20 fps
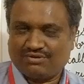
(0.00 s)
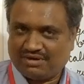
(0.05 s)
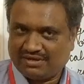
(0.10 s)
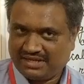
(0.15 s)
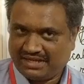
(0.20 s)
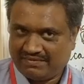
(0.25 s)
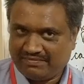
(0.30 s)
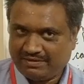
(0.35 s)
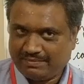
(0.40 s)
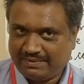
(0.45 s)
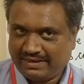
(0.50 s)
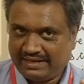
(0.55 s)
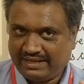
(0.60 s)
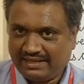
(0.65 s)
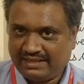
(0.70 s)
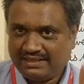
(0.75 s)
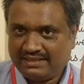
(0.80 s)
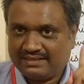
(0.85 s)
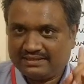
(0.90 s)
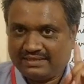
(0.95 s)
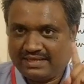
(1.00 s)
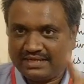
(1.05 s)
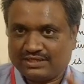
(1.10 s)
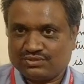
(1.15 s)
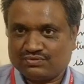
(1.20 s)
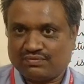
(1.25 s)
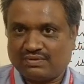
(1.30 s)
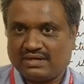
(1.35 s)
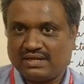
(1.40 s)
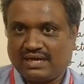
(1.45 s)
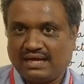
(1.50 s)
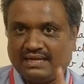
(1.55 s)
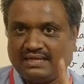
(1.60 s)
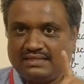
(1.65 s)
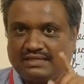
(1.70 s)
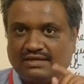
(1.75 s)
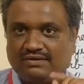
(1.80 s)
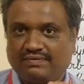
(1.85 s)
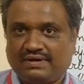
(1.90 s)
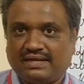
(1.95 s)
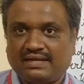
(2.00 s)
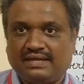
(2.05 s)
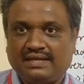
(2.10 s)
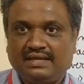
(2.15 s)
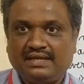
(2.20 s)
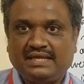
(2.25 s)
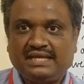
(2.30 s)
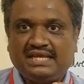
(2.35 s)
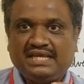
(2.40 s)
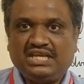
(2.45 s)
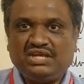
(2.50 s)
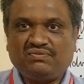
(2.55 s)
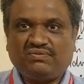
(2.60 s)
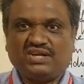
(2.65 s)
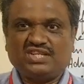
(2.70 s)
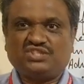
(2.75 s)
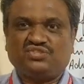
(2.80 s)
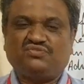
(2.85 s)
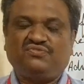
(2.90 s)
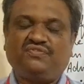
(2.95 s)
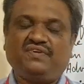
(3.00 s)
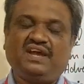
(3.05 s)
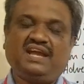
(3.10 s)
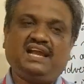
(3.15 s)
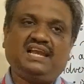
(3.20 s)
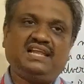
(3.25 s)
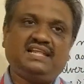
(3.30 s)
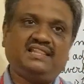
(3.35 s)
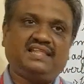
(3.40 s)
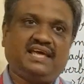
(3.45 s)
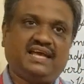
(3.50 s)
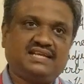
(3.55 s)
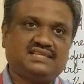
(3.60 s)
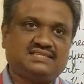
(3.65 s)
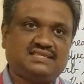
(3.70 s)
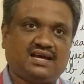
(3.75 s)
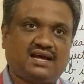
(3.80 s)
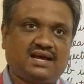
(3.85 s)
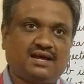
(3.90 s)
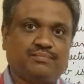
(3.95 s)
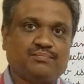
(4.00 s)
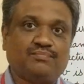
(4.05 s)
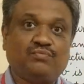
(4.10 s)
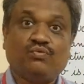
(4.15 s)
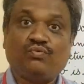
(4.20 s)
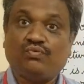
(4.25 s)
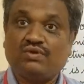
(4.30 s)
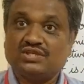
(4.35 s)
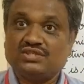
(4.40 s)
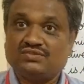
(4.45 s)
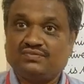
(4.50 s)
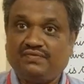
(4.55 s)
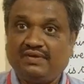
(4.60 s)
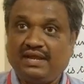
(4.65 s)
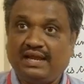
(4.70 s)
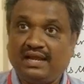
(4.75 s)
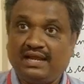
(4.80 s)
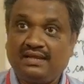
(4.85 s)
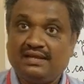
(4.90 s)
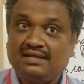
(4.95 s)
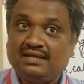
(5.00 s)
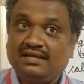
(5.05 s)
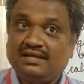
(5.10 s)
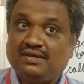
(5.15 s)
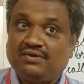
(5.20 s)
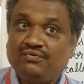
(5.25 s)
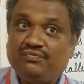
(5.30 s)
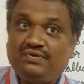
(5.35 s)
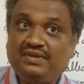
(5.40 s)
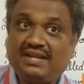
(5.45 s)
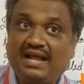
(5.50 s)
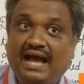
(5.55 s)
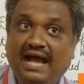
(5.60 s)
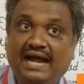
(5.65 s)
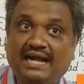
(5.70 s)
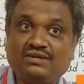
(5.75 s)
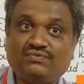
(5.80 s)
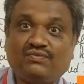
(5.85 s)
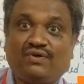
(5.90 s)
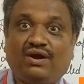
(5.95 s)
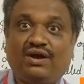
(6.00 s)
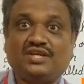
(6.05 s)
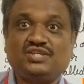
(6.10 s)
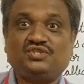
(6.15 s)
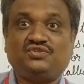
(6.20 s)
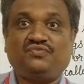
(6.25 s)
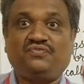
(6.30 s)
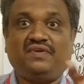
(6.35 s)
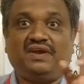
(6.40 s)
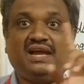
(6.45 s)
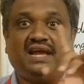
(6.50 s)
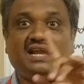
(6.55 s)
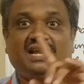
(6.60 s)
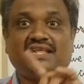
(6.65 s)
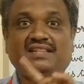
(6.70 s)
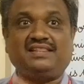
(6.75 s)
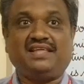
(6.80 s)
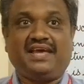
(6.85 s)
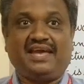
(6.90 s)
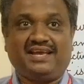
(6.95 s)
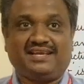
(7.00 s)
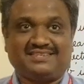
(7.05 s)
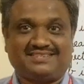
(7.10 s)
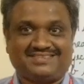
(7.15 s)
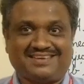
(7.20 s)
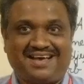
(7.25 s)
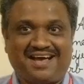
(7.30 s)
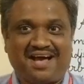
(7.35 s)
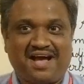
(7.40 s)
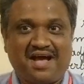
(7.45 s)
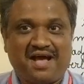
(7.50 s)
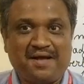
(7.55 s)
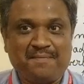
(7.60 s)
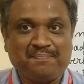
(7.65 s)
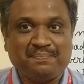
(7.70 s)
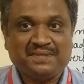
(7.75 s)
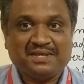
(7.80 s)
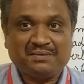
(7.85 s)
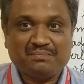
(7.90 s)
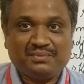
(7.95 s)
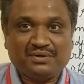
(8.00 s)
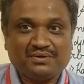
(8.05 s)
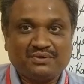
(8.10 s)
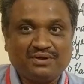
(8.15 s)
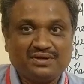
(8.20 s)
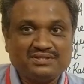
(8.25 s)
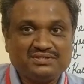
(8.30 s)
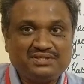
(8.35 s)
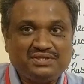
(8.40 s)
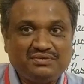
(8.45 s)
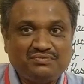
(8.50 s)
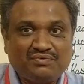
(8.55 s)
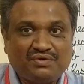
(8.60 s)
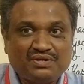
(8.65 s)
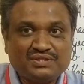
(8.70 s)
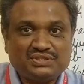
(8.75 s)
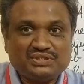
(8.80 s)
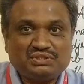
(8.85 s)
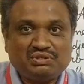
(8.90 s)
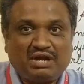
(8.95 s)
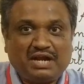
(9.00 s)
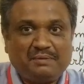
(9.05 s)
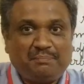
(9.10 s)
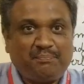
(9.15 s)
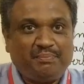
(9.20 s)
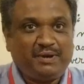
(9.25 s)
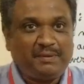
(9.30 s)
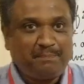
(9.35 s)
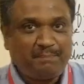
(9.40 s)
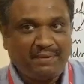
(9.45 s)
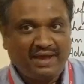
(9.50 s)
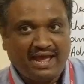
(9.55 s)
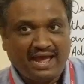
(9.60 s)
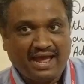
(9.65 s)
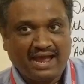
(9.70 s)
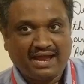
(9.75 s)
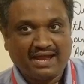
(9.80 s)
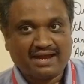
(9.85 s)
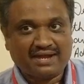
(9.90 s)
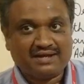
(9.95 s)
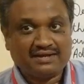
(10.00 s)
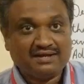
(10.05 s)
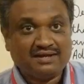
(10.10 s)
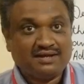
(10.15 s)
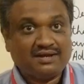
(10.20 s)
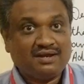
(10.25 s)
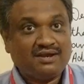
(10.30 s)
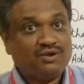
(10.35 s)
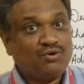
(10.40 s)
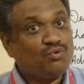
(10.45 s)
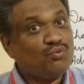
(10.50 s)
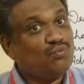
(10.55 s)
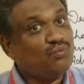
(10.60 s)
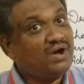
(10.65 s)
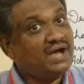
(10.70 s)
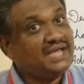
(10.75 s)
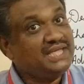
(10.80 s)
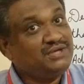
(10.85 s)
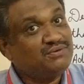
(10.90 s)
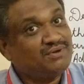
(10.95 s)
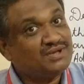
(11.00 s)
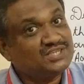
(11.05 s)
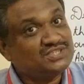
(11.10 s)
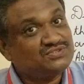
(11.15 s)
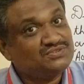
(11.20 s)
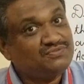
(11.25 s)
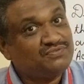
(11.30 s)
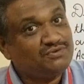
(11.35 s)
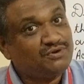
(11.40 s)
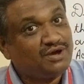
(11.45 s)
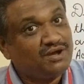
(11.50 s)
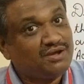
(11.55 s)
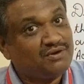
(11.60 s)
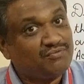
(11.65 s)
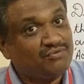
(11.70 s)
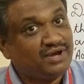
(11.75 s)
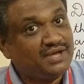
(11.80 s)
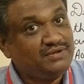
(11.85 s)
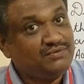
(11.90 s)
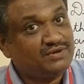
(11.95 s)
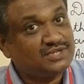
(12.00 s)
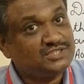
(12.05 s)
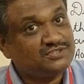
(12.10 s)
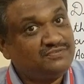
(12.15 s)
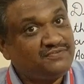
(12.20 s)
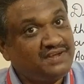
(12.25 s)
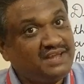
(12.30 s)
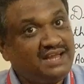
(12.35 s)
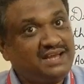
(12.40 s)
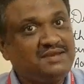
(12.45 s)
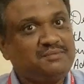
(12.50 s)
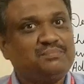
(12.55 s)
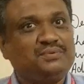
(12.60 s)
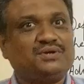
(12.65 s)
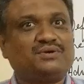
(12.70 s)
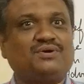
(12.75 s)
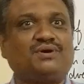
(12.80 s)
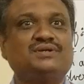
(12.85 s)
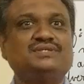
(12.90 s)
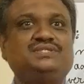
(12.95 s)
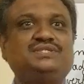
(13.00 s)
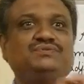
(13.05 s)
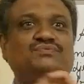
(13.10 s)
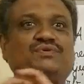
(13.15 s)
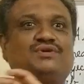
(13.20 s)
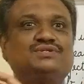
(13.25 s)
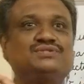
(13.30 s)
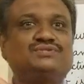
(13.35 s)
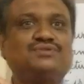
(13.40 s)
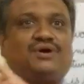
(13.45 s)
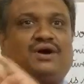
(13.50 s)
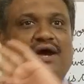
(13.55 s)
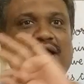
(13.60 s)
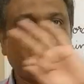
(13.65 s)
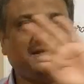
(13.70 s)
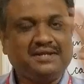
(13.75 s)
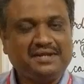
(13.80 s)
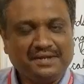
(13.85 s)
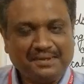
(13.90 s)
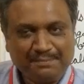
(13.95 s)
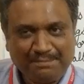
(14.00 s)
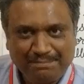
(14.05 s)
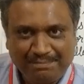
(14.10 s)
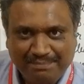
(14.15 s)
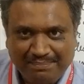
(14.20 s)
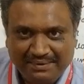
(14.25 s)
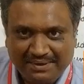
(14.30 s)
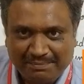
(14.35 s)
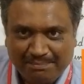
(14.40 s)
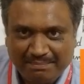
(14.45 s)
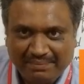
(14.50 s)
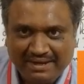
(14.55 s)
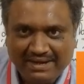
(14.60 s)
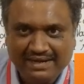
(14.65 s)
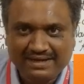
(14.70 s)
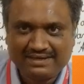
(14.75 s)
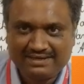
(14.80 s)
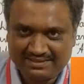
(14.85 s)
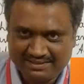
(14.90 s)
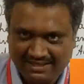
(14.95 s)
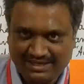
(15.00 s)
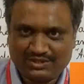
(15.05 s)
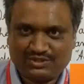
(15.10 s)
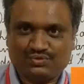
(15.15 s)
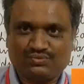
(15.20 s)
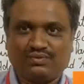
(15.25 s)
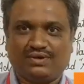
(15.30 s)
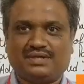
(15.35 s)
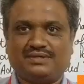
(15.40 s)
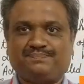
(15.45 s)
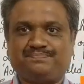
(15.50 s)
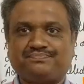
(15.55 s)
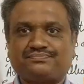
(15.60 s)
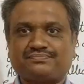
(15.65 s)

What, everybody? That's what. Another one. He was failed in the exam. Who was failed? Virat was failed in the exam because he was not prepared. Why he was failed? Because he was not prepared. That's what.